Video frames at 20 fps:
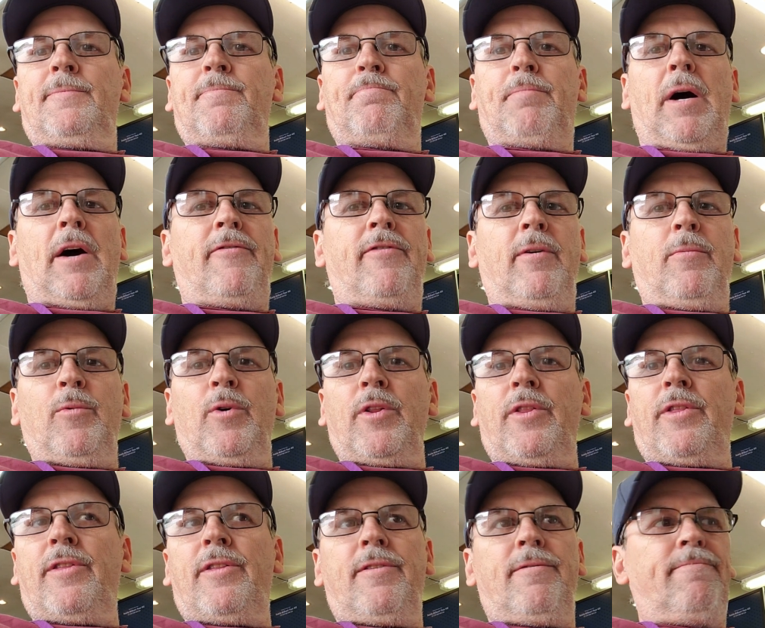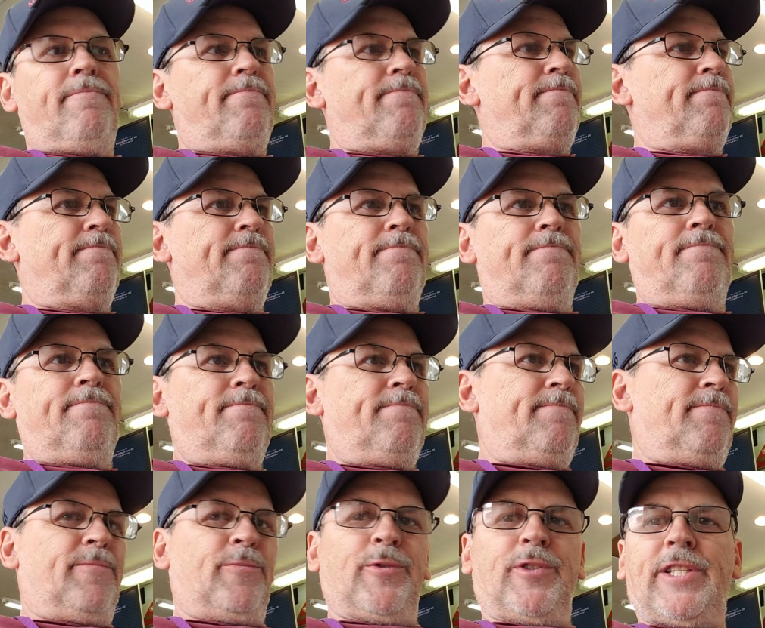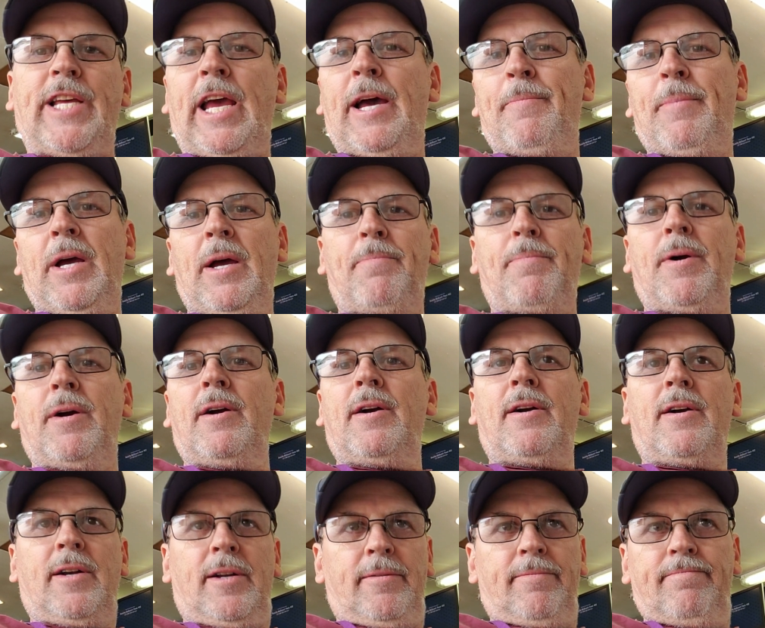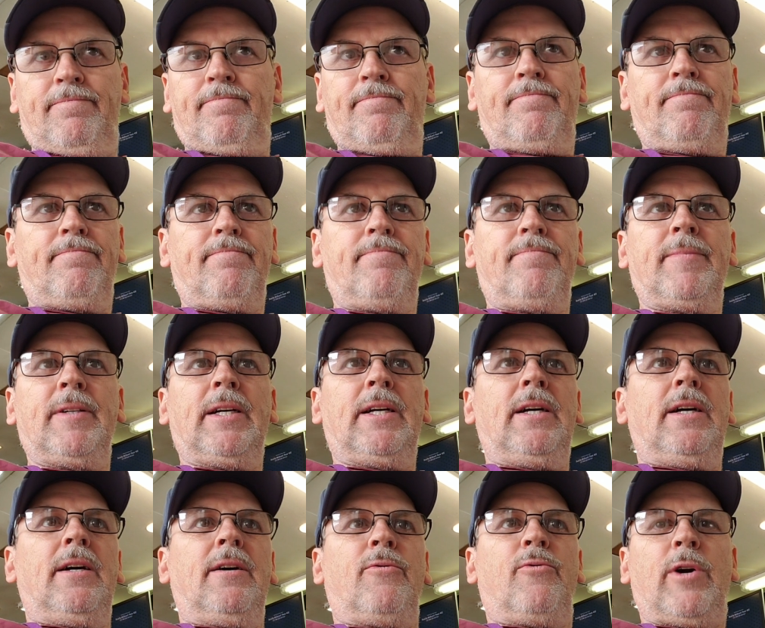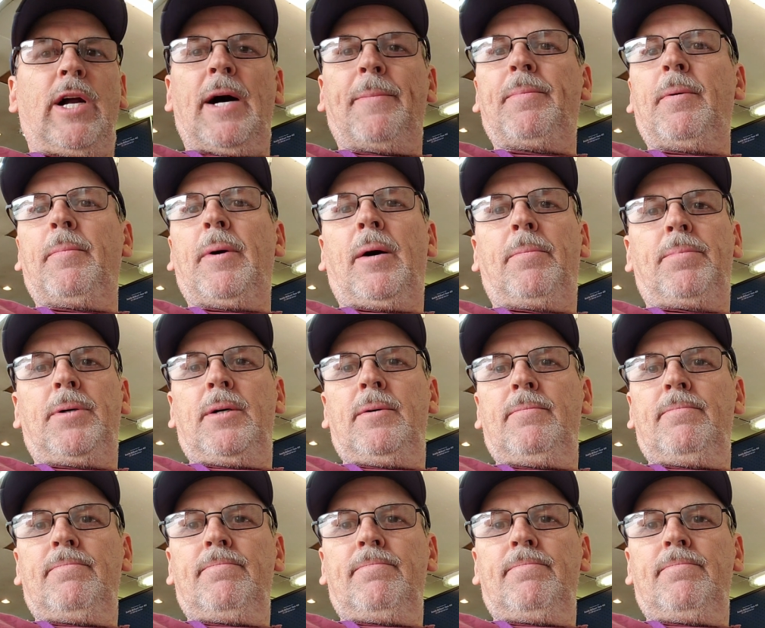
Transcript: buff them with sandpaper and wrap them up.